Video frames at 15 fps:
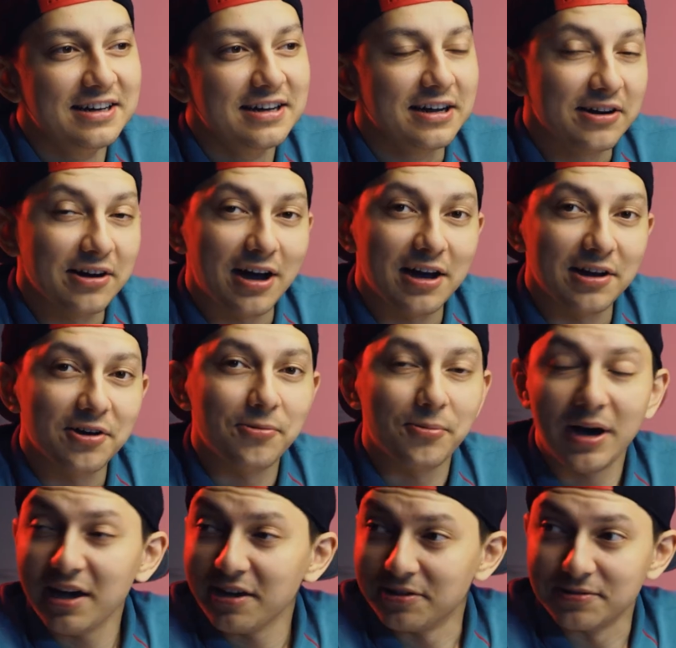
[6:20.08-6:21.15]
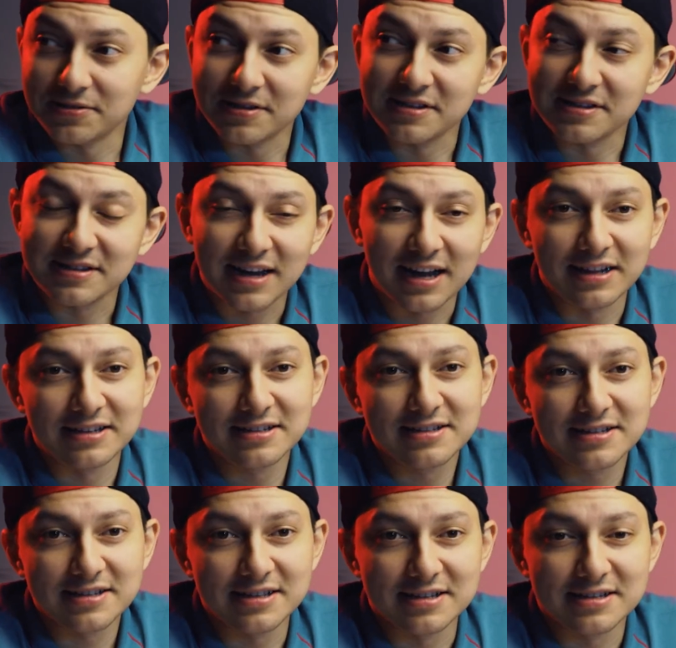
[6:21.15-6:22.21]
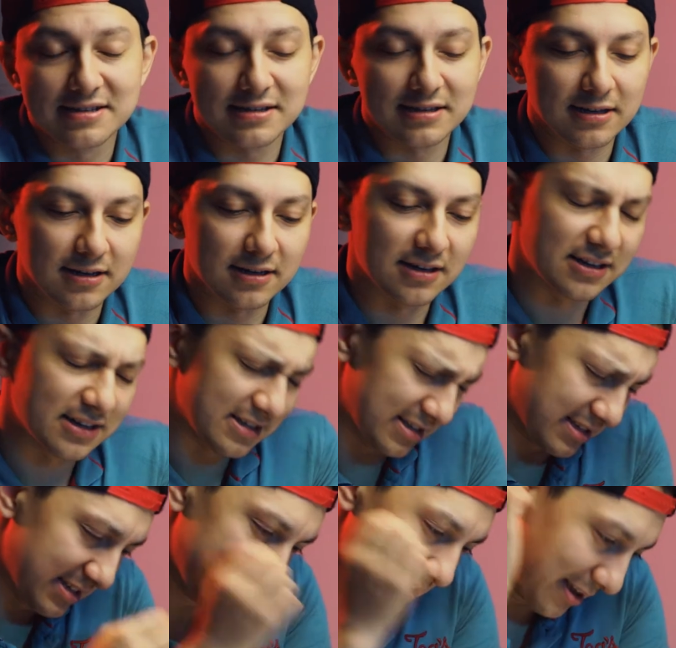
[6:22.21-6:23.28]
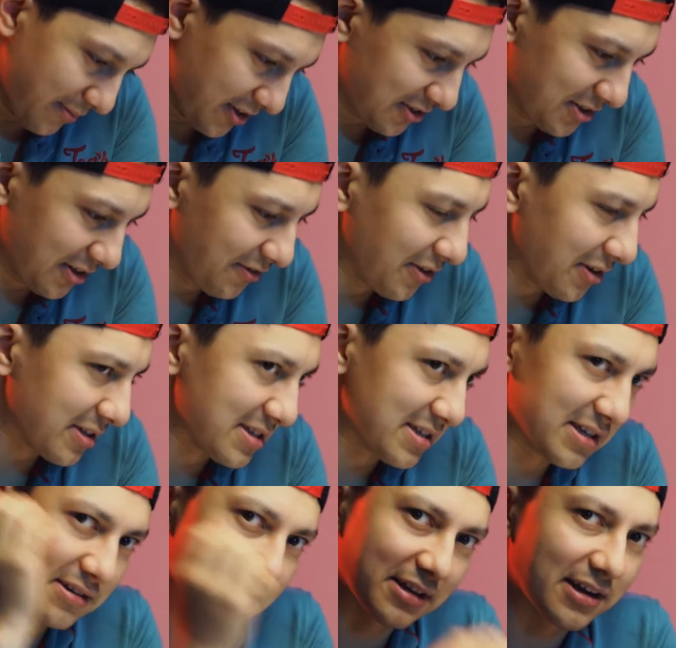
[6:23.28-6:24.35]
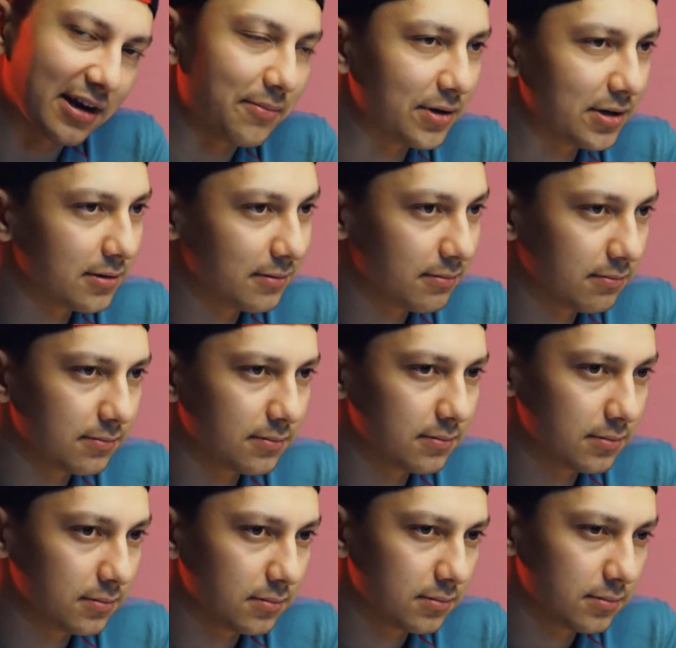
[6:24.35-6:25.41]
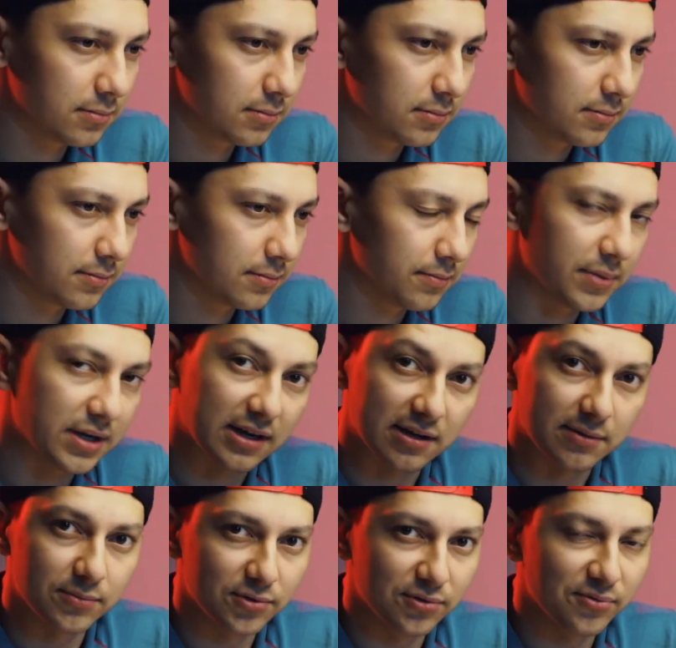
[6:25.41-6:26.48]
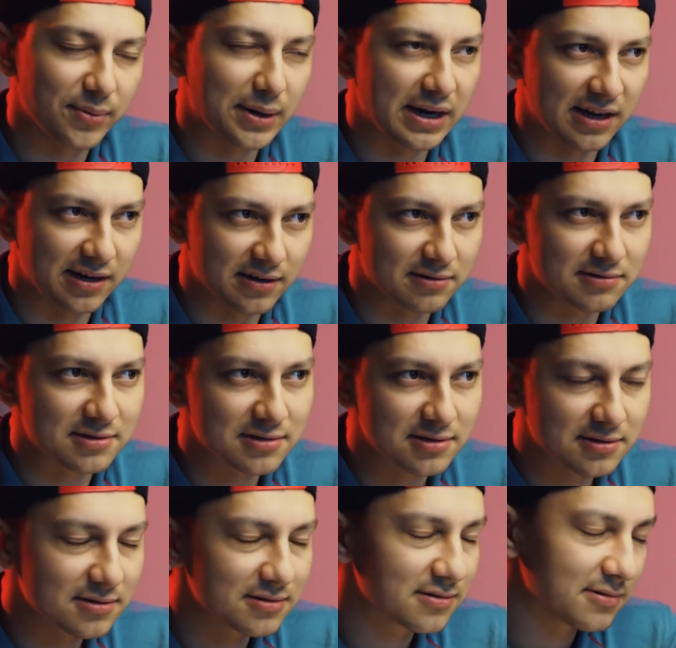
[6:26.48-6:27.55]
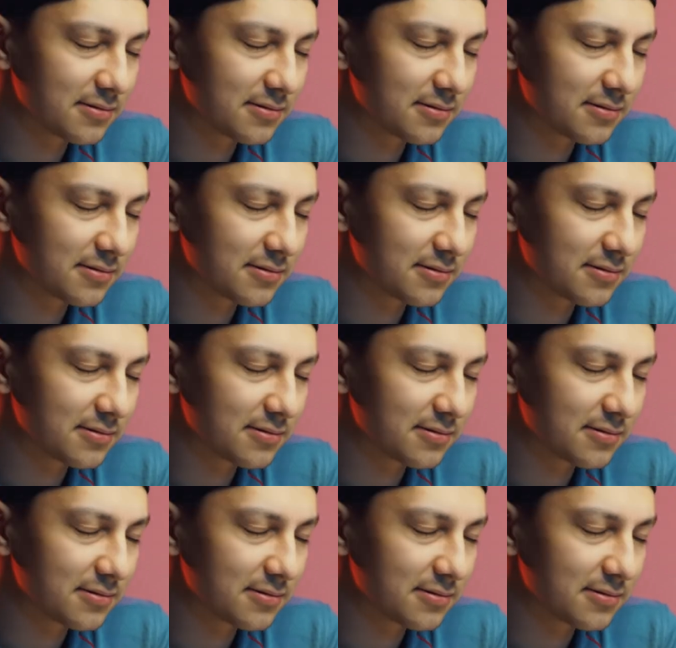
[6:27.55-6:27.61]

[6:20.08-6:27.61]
You know, I know my useless talent is this. I'm not sure if you can see it in camera, but I can move my ears.